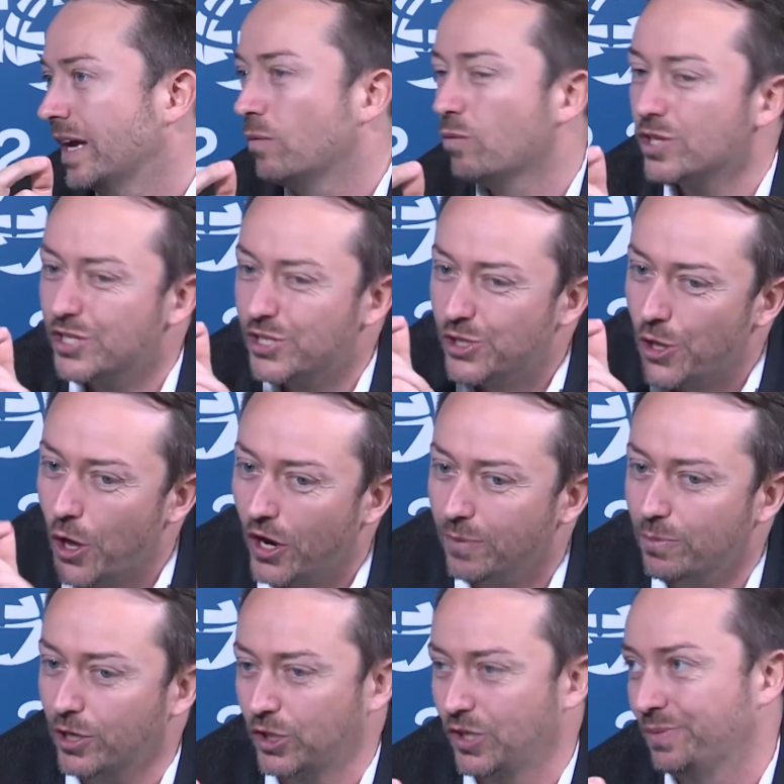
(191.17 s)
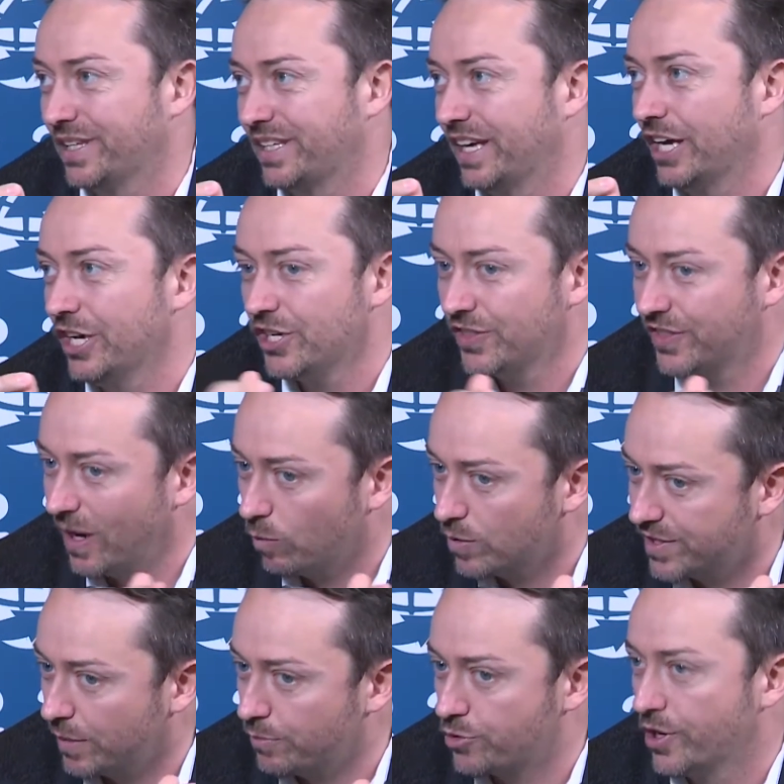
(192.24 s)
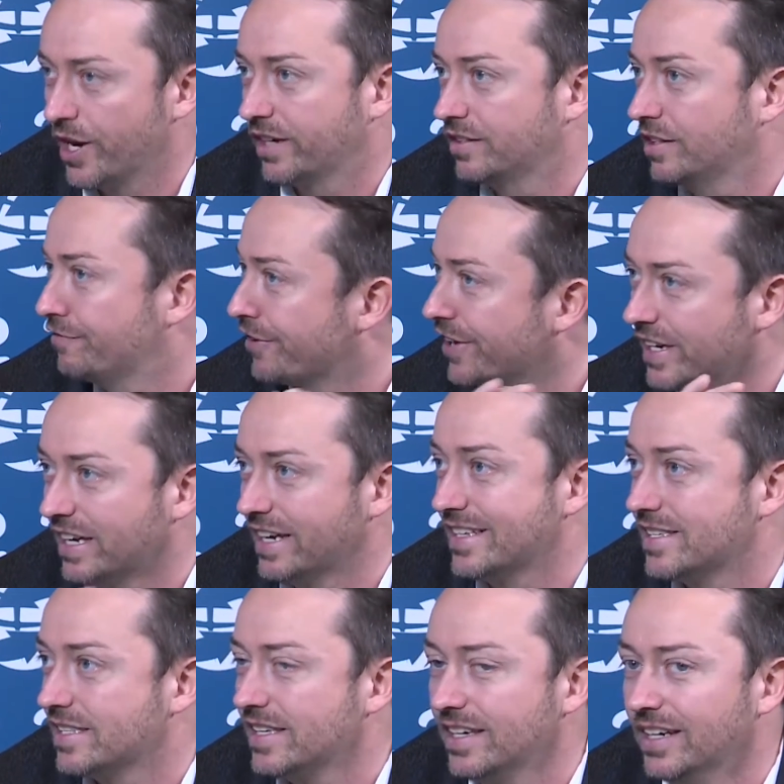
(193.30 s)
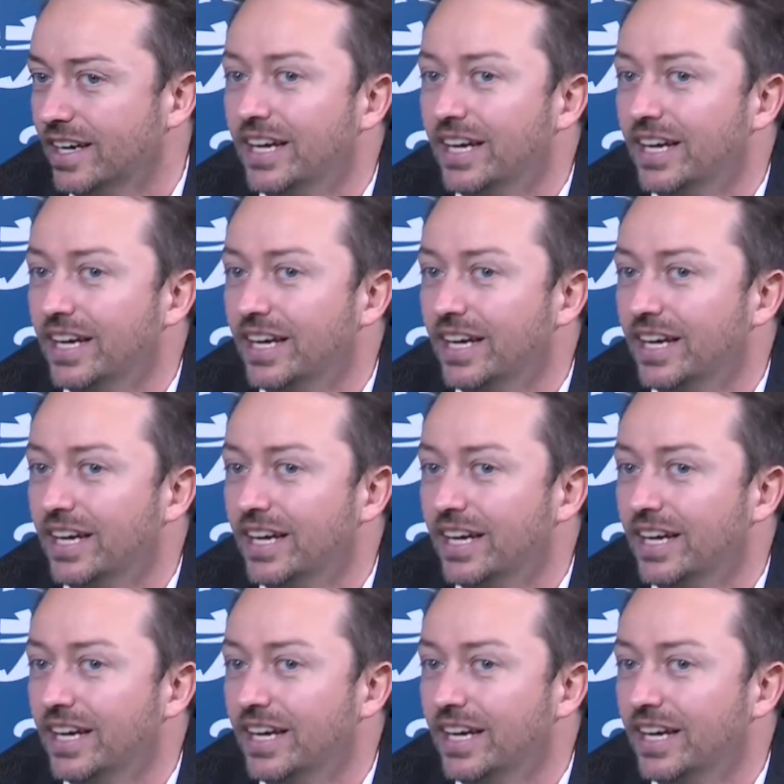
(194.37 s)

It was not about communication, that was done proactive very nicely.